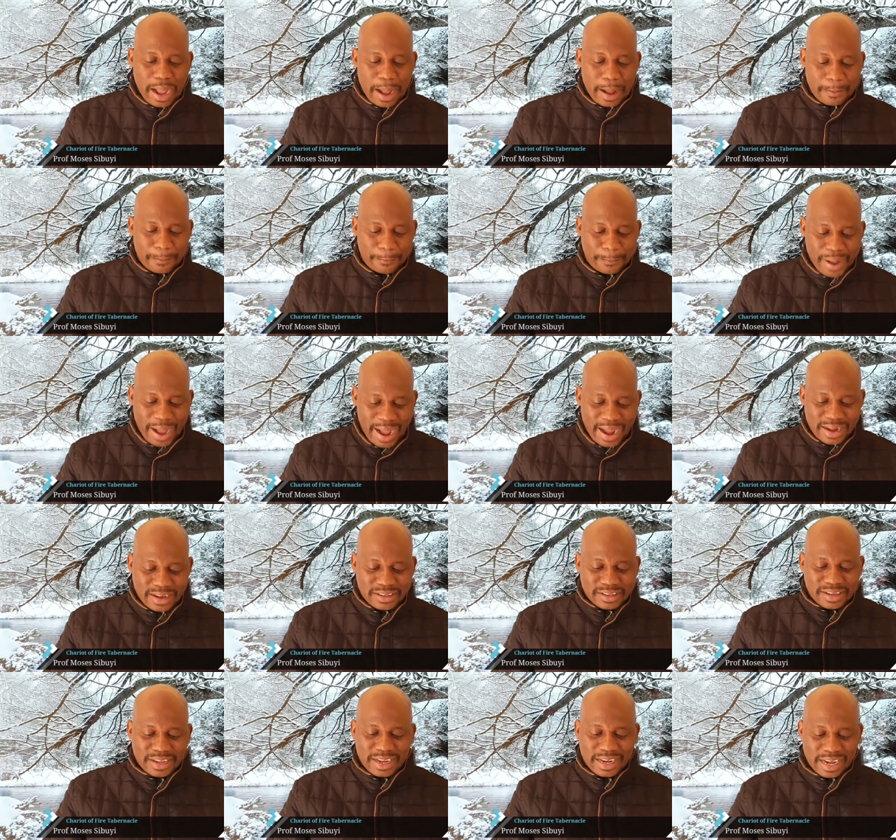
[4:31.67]

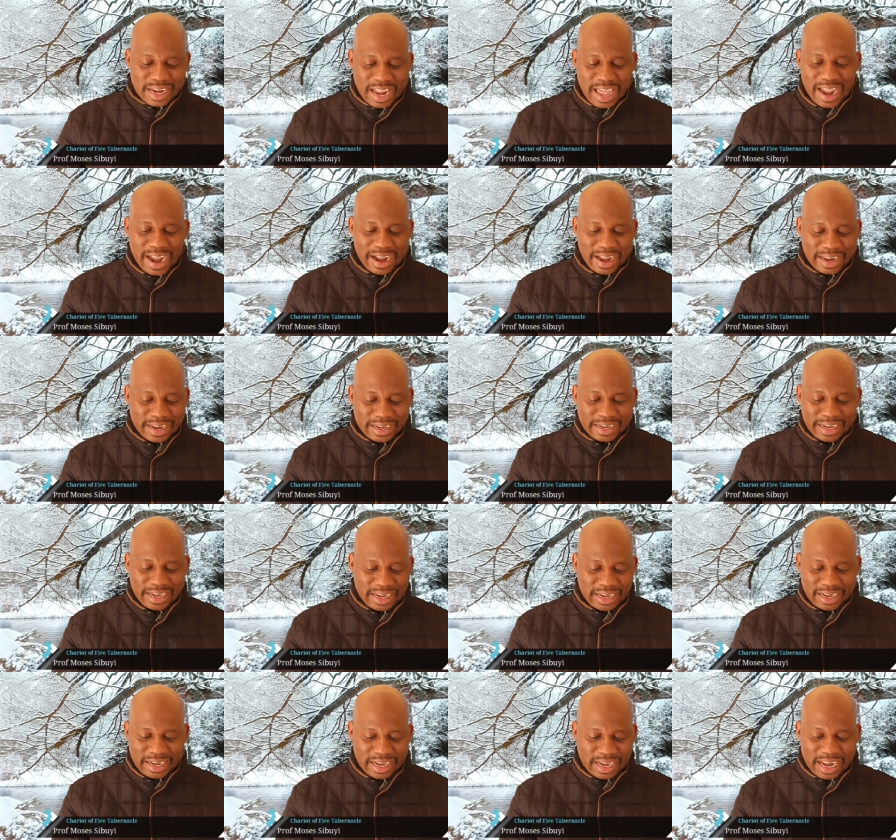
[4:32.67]
abide in light,
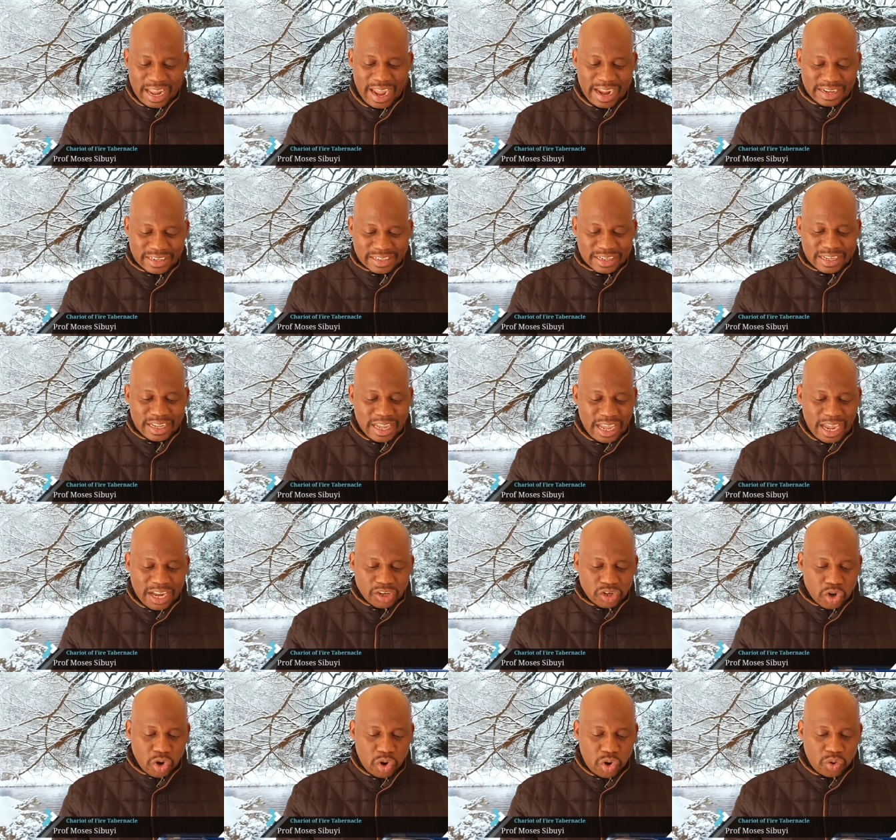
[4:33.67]
in, in light,
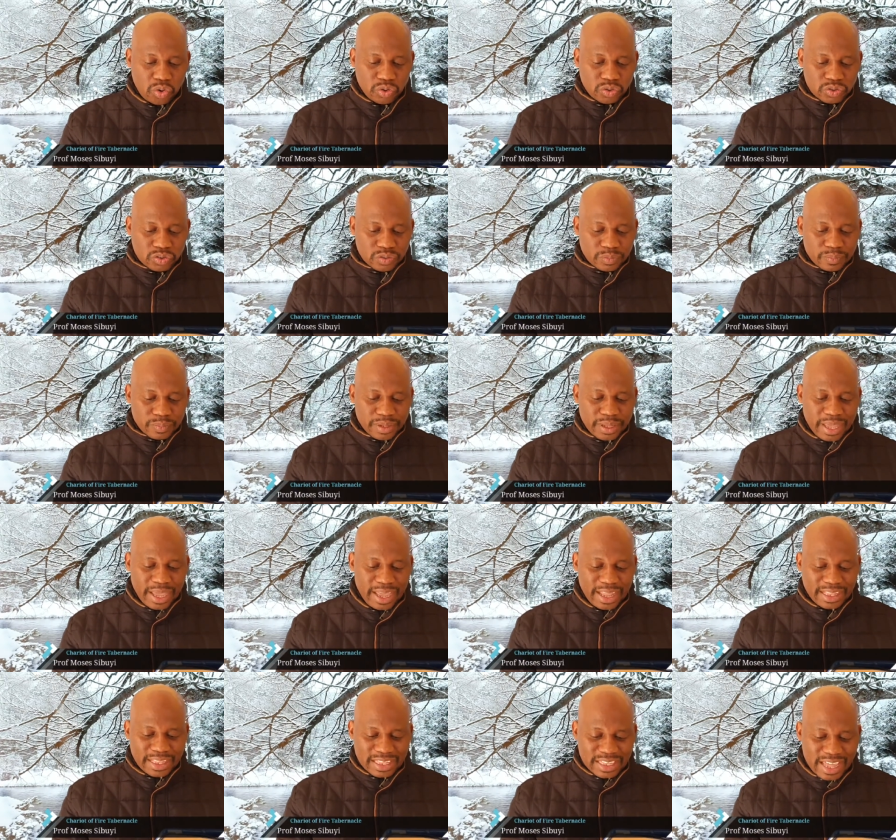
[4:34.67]
and those
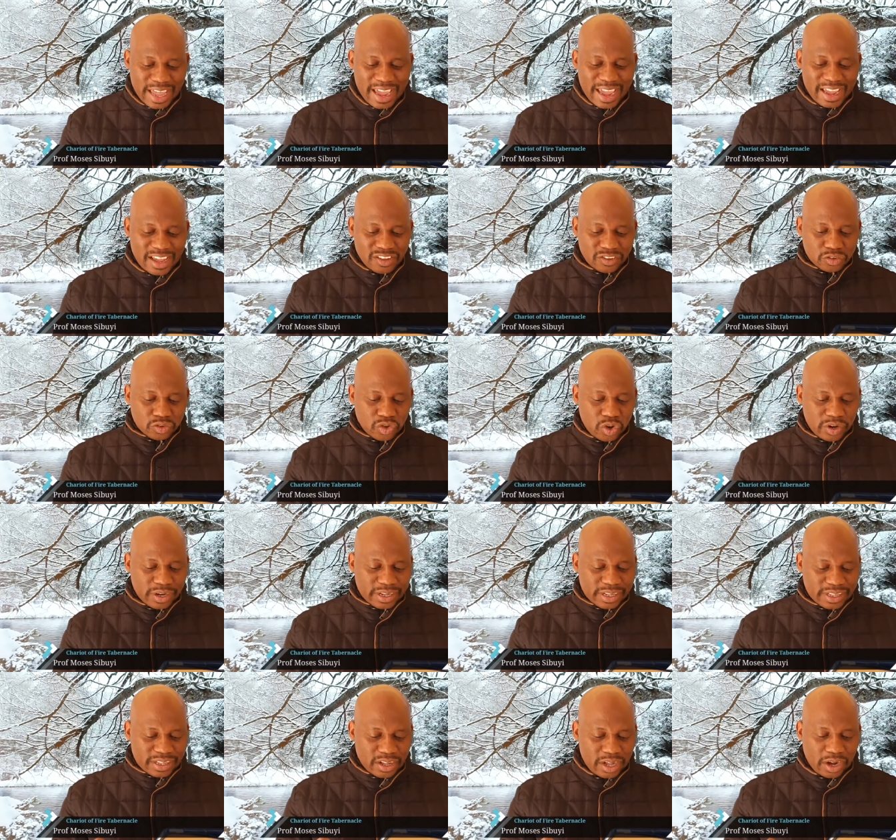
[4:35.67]
and there is
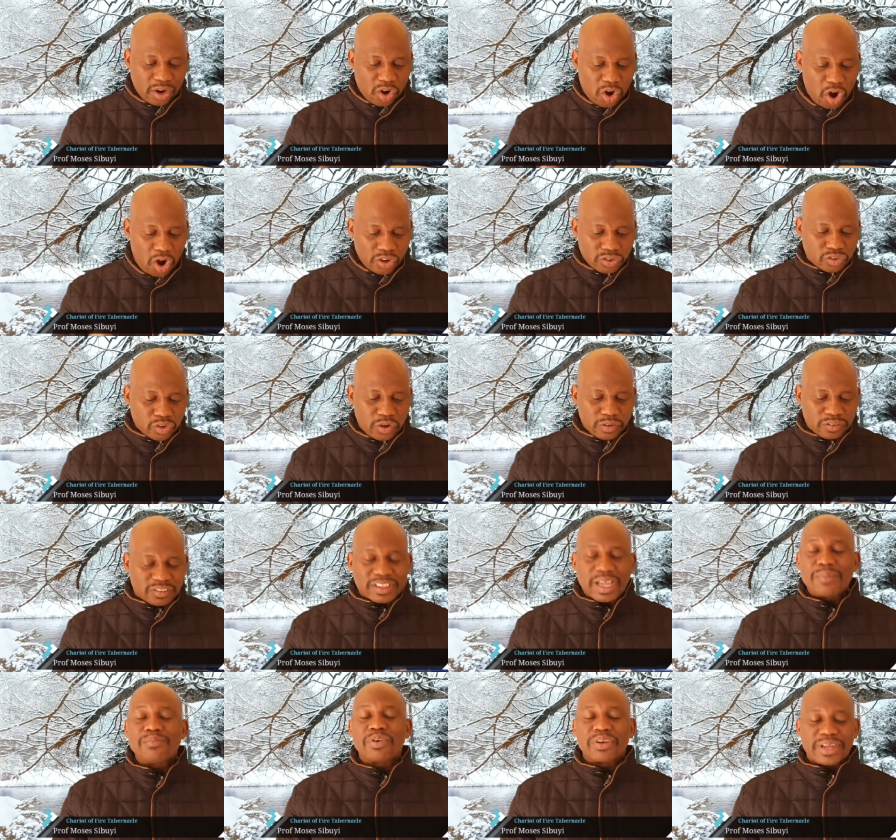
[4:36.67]
no cause of
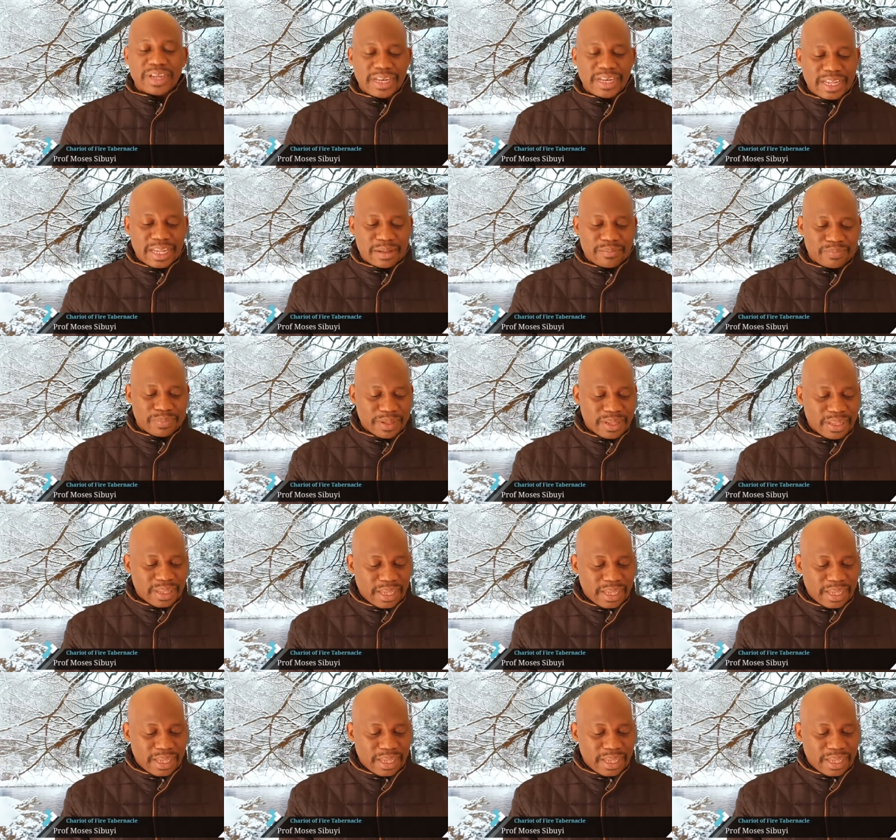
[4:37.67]
stumble in him.